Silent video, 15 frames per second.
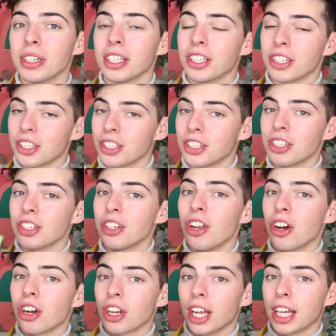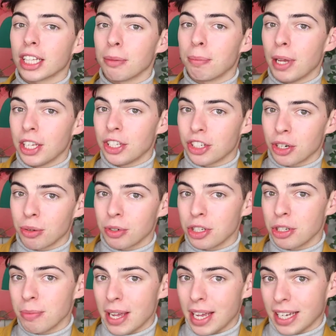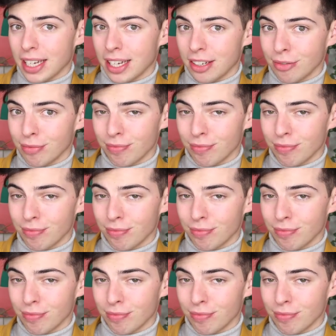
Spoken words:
it doesn't look like the picture when you make it.